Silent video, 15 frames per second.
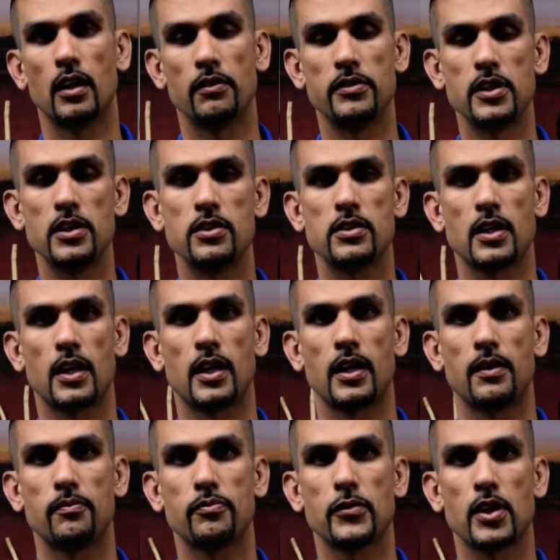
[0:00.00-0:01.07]
these
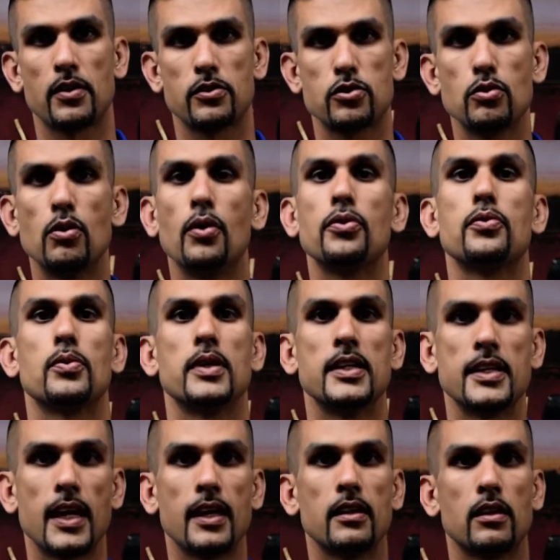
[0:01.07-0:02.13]

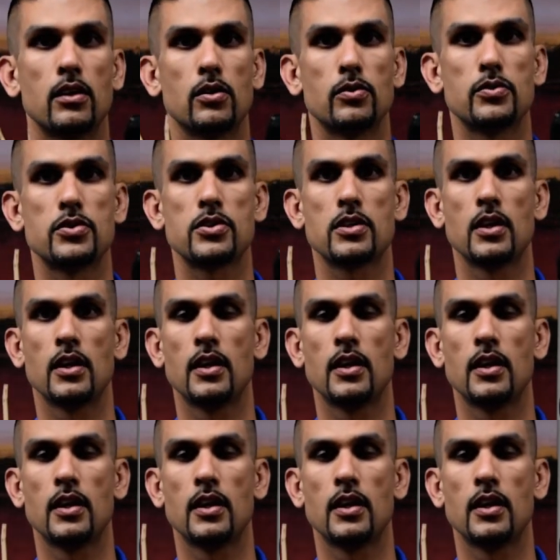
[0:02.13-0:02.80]
203K loans.